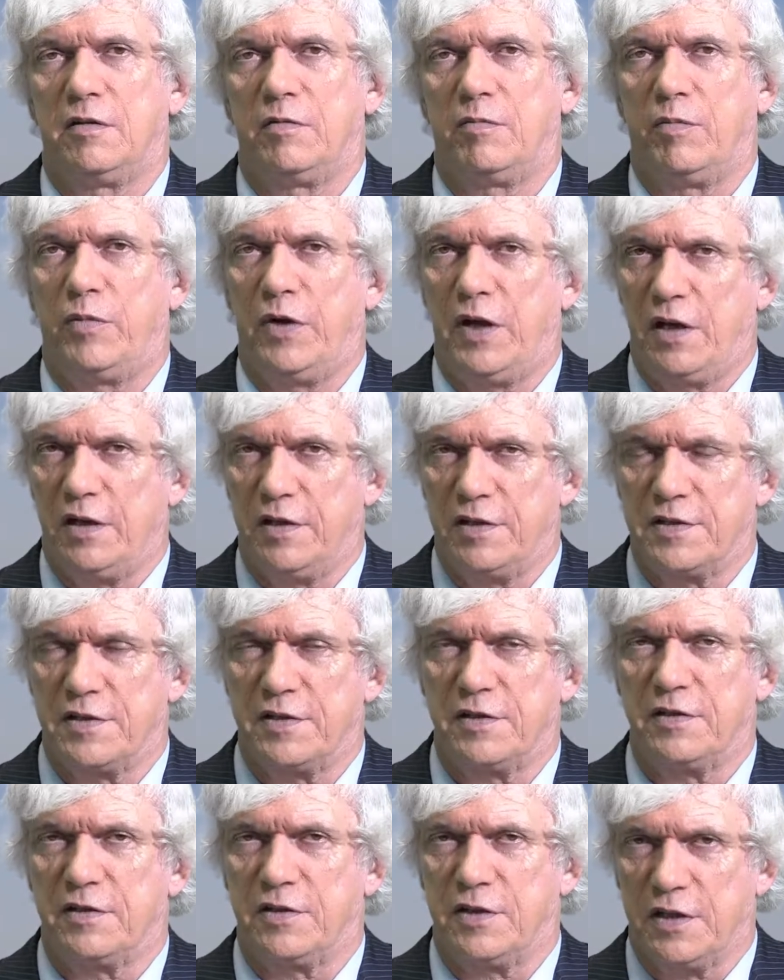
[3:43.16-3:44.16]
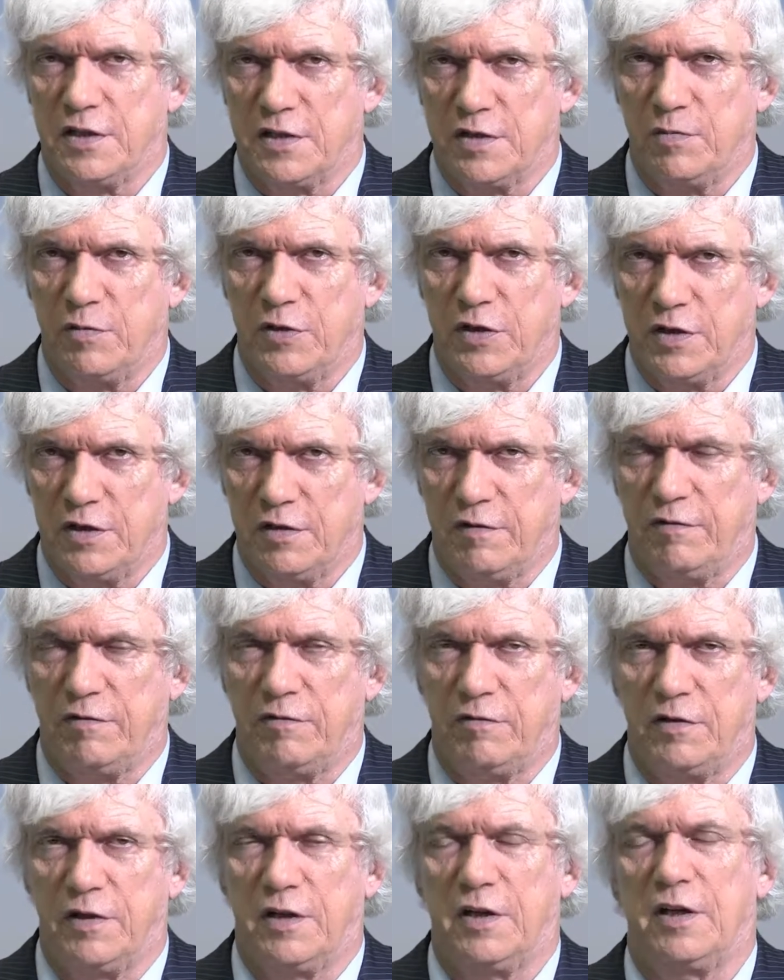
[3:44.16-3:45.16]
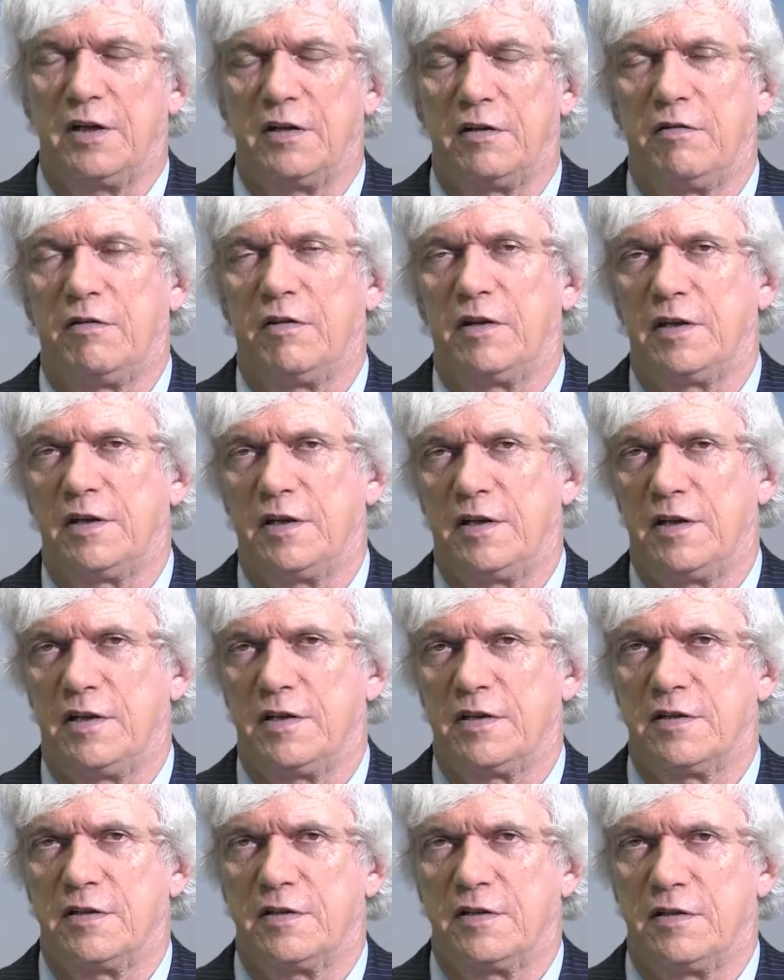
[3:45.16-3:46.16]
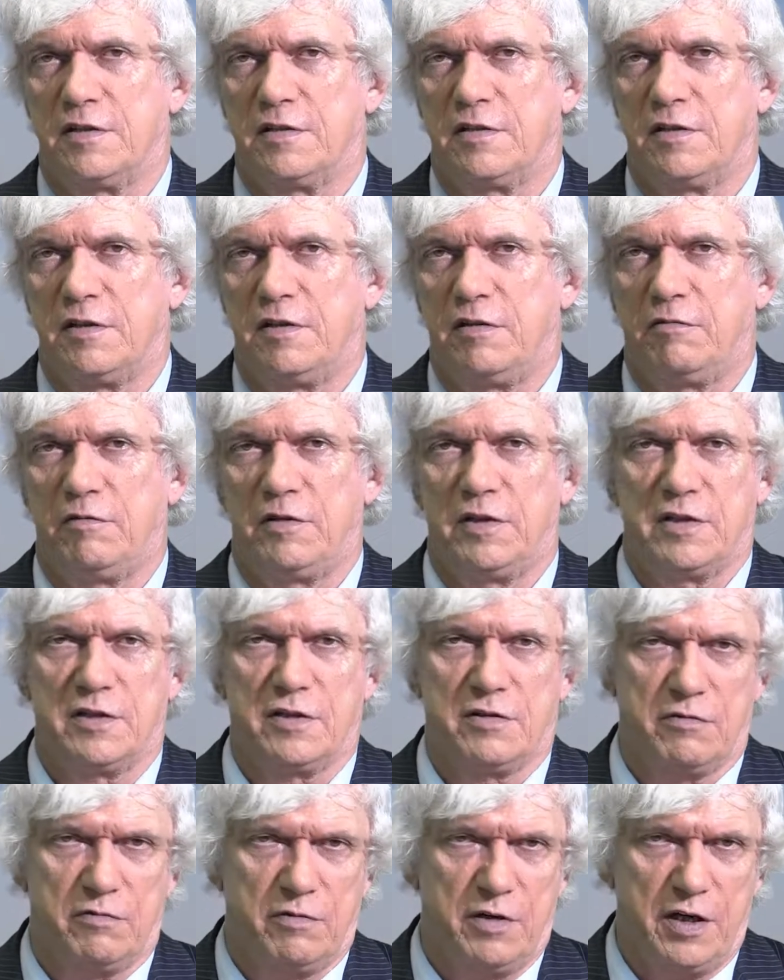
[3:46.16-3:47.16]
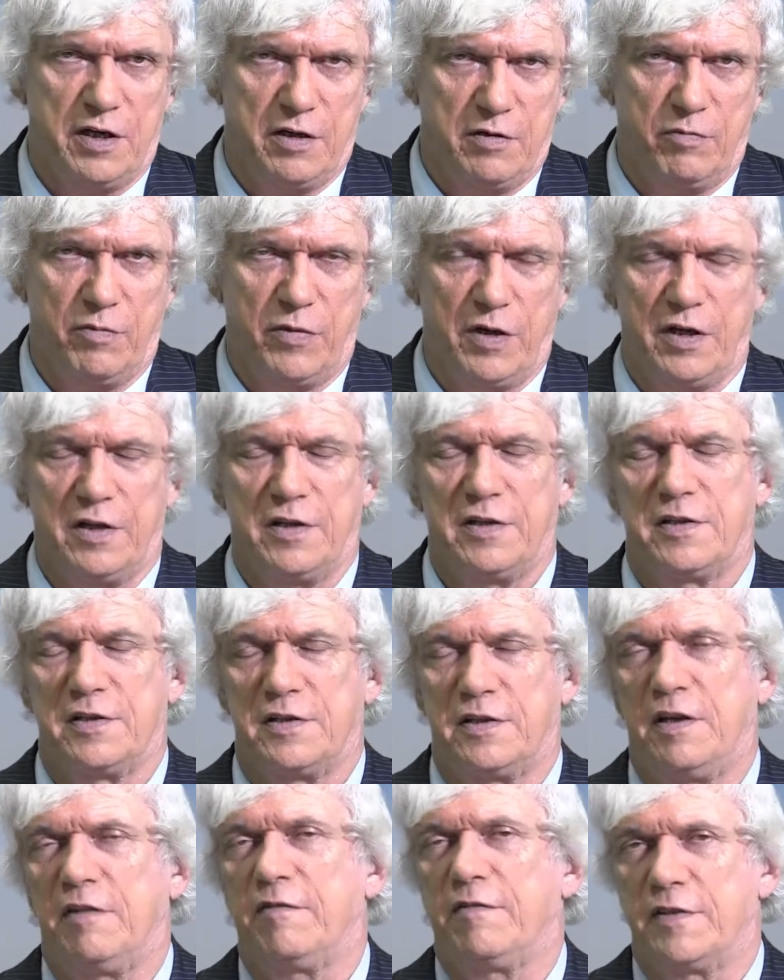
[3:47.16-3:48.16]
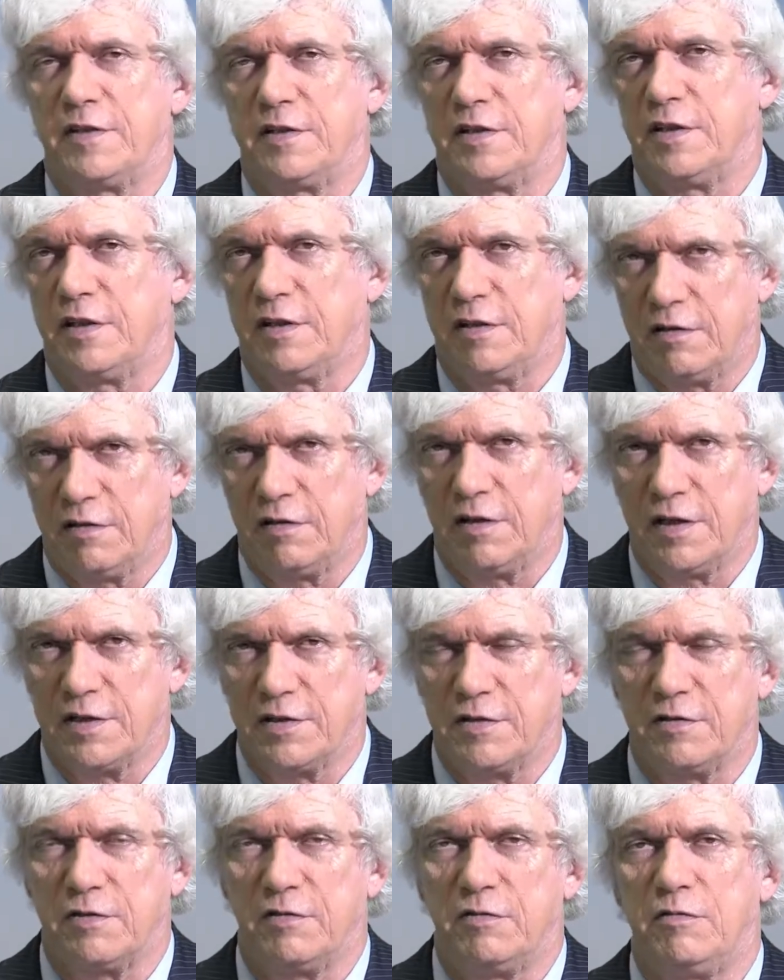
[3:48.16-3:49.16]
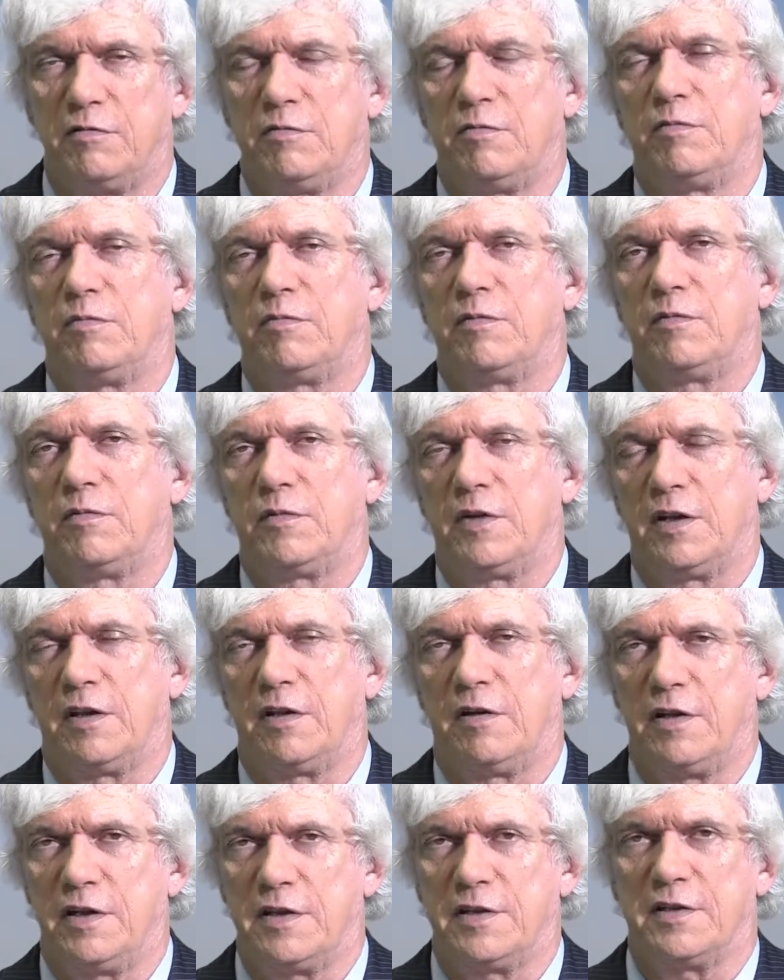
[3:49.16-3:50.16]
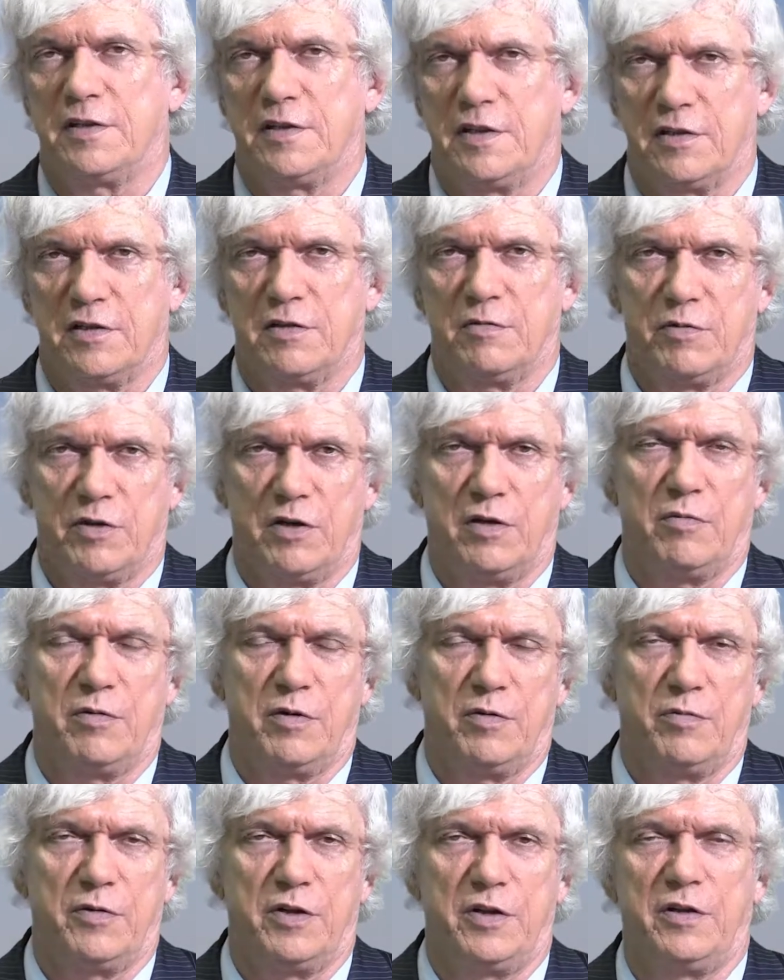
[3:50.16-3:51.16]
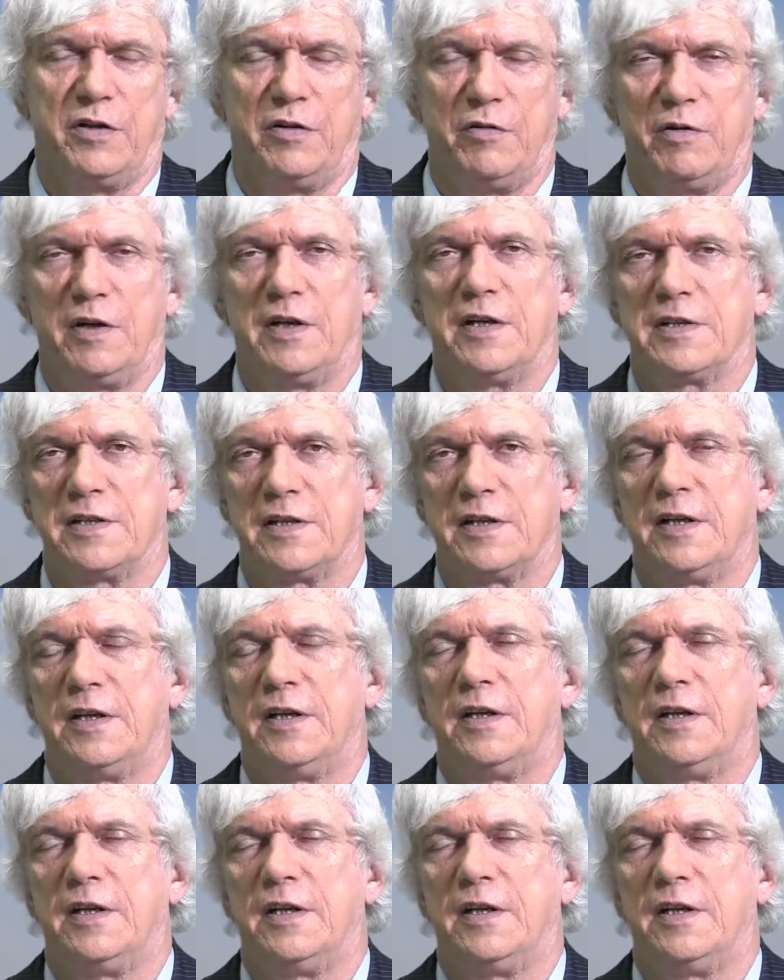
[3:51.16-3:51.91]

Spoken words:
balance adjustment for a country that has a serious trade balance deficit? Let's assume that there is such a problem in the US.